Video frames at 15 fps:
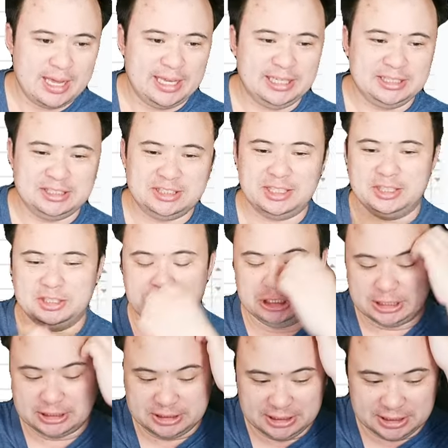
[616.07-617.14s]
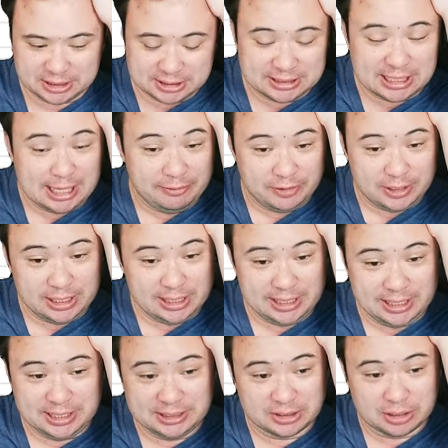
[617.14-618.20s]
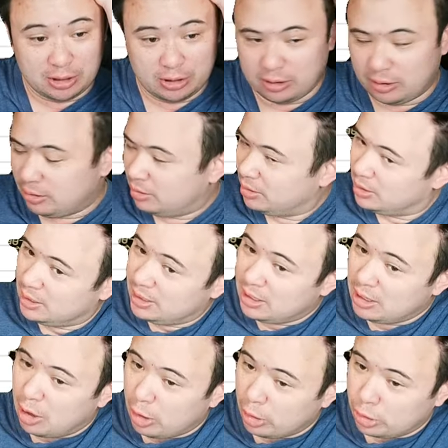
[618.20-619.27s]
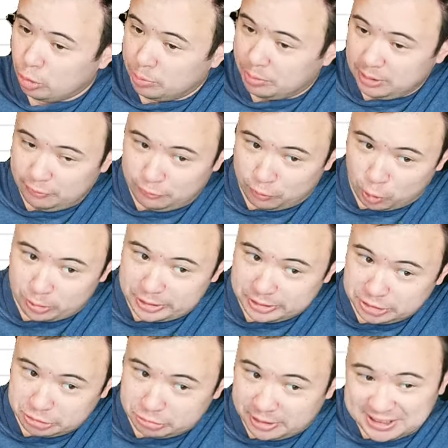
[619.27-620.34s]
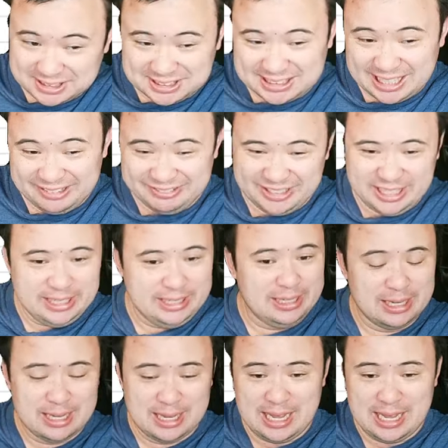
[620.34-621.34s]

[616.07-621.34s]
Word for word: He's still adjusting to safety. He's our arguably fourth string safety.